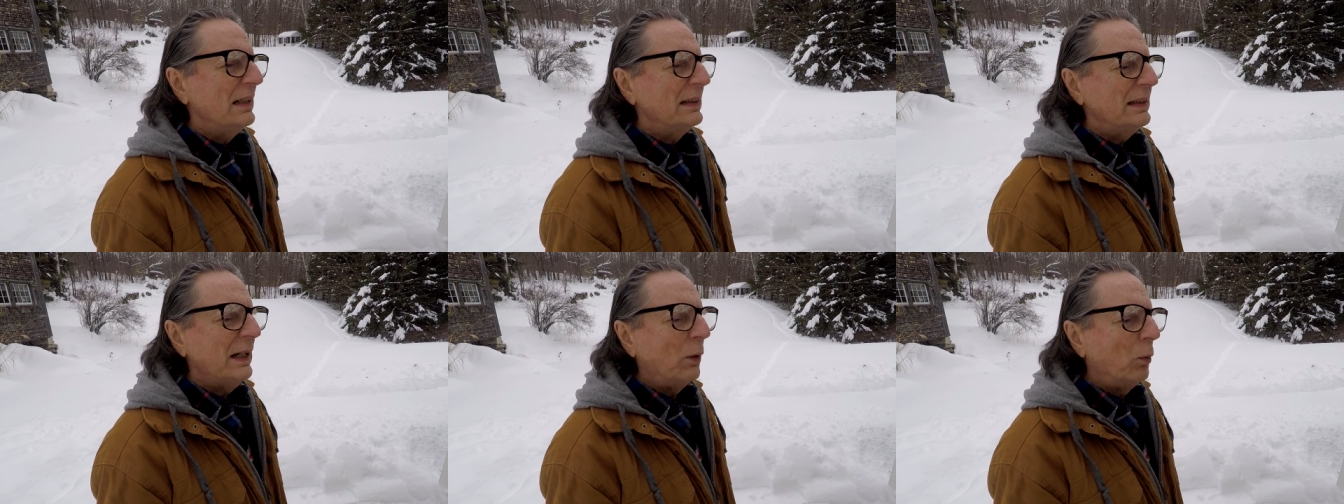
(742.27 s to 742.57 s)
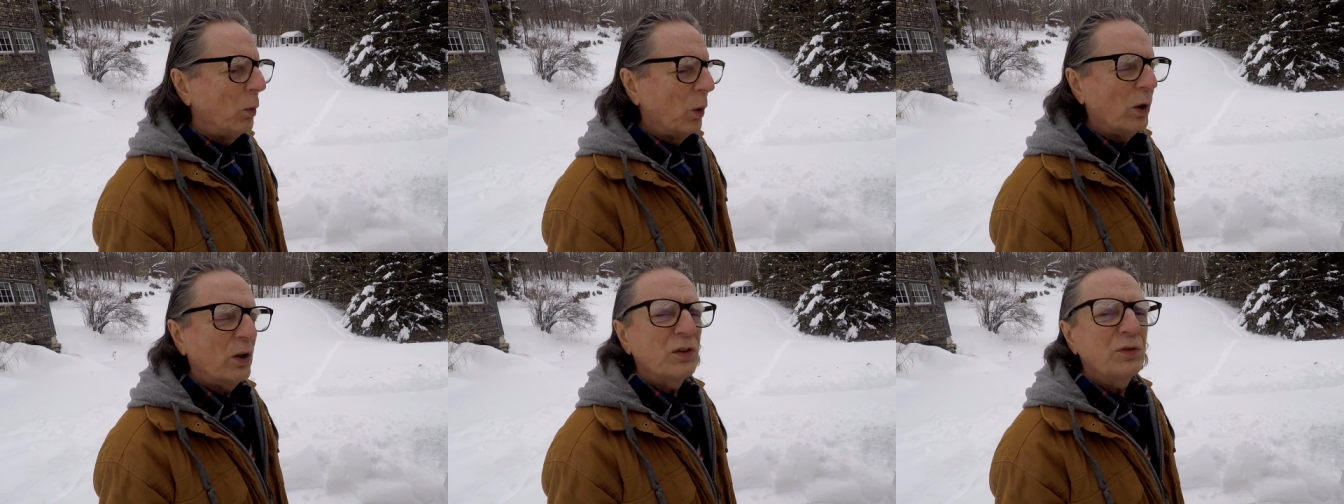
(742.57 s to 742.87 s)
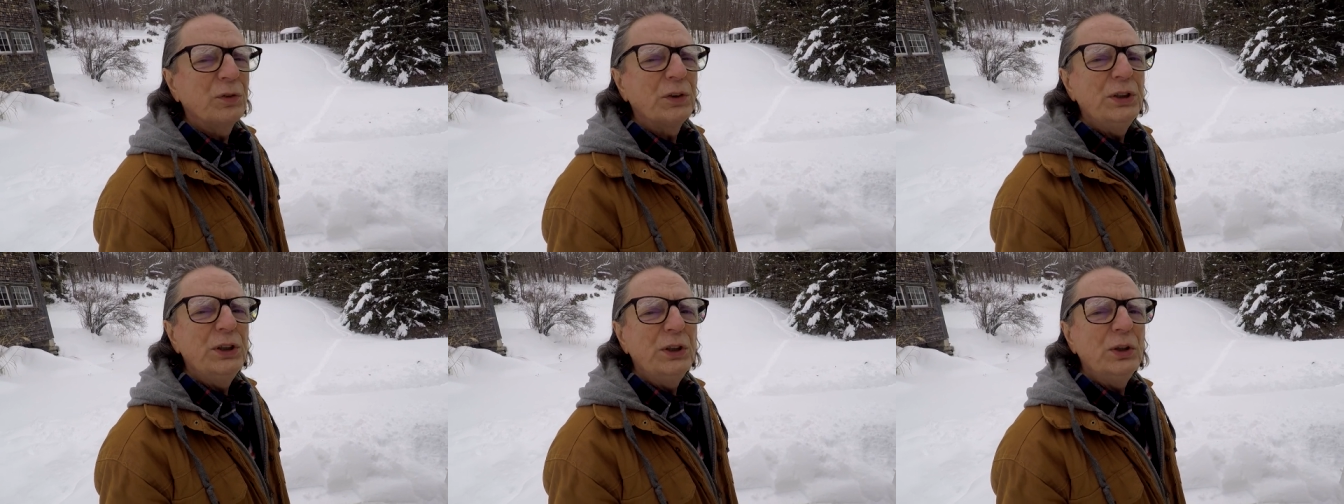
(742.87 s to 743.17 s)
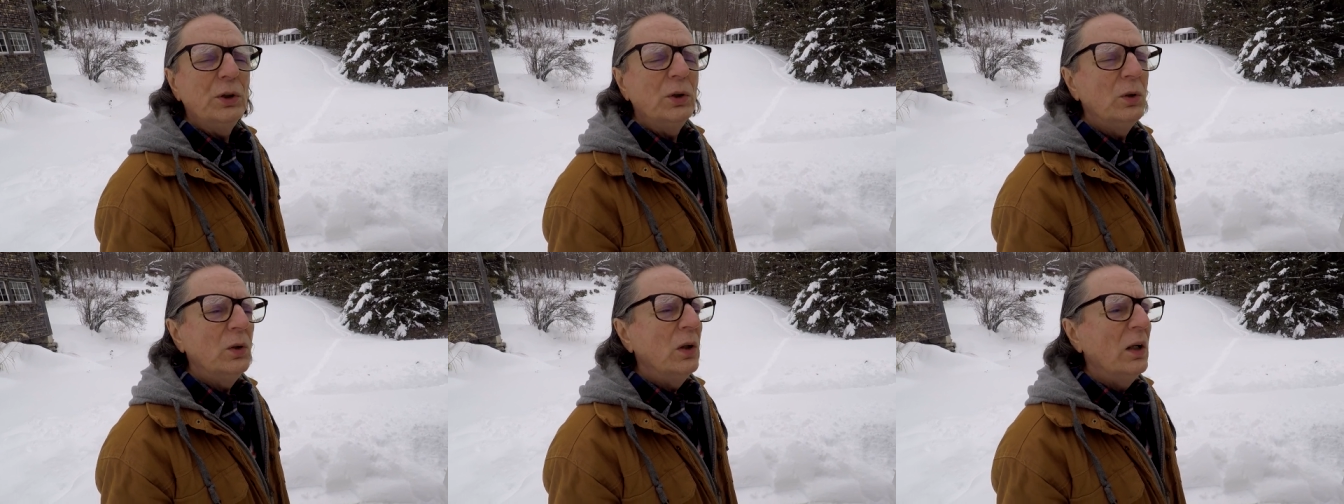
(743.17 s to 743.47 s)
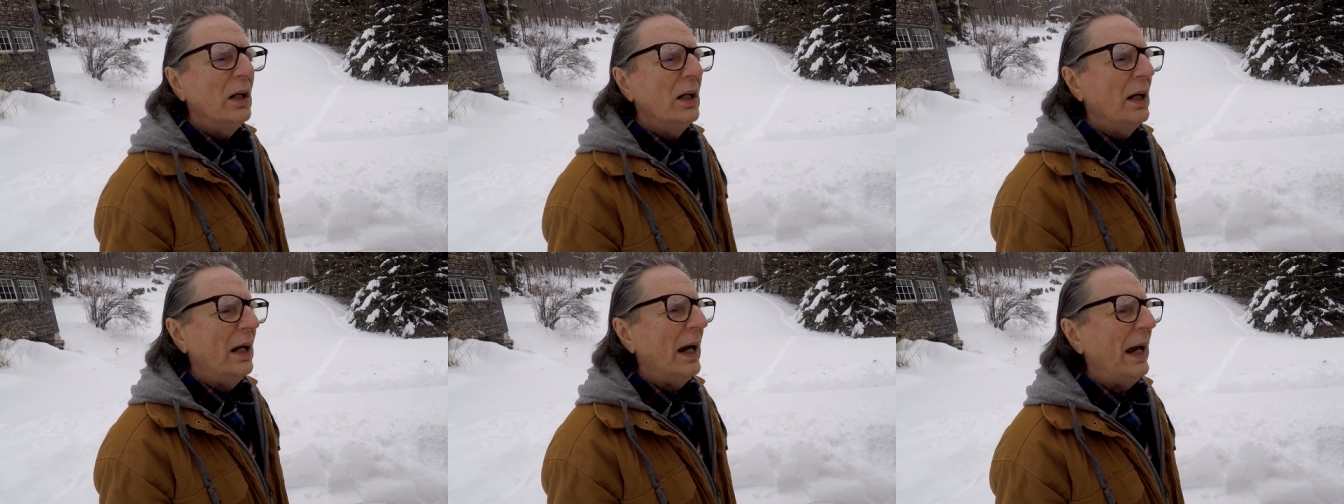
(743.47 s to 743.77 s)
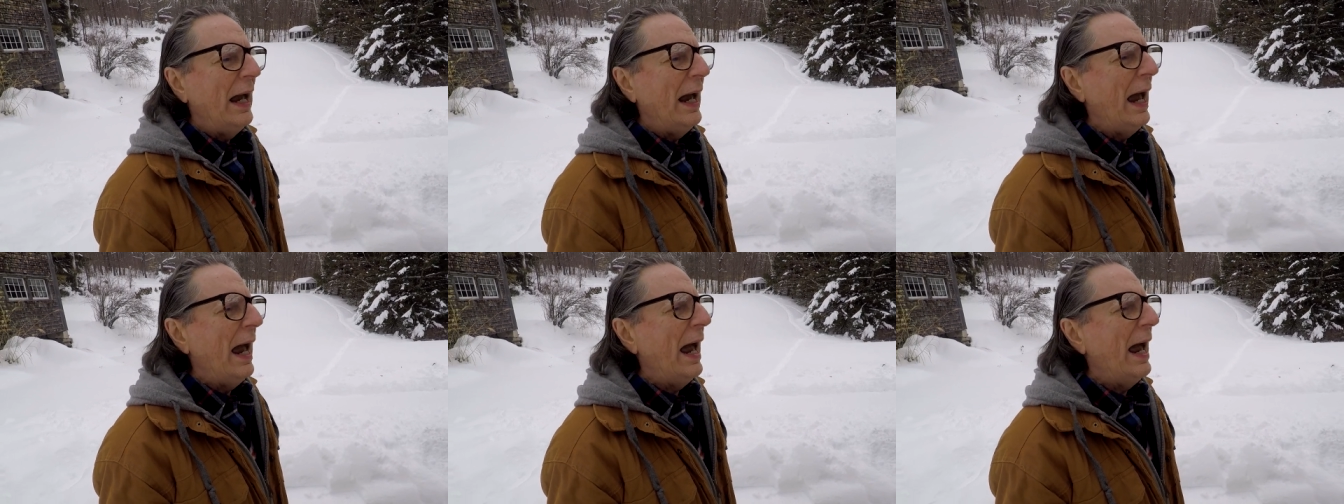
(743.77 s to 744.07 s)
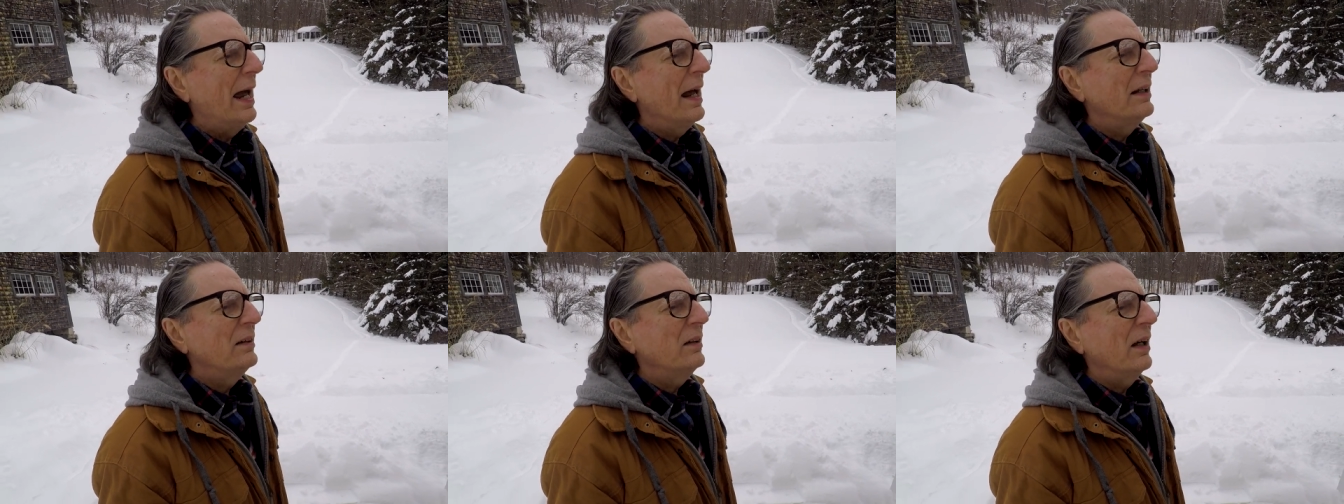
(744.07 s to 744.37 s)
that works for you
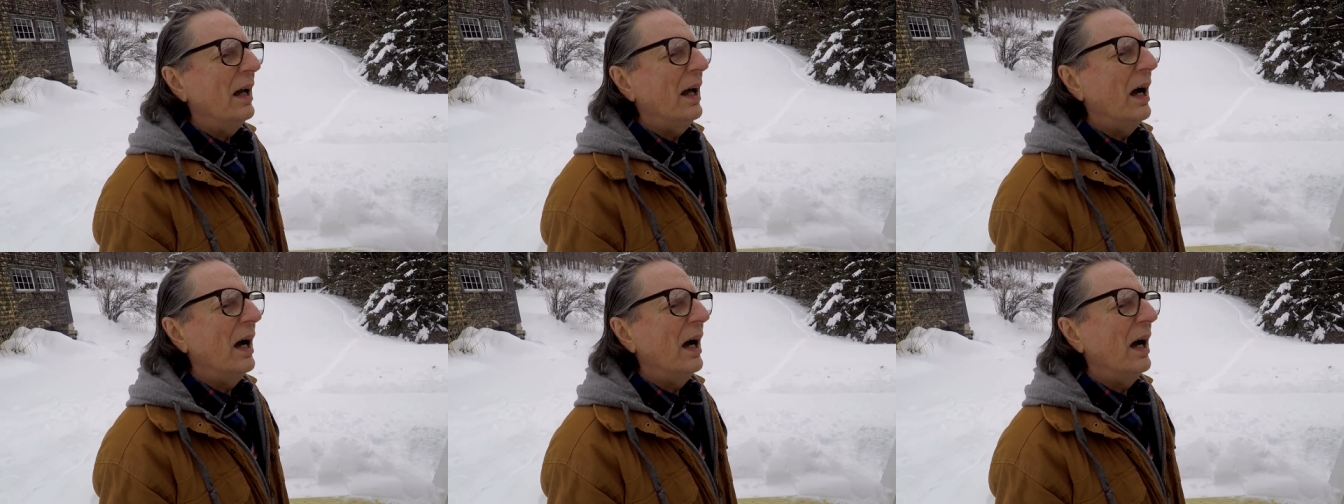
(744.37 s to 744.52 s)
and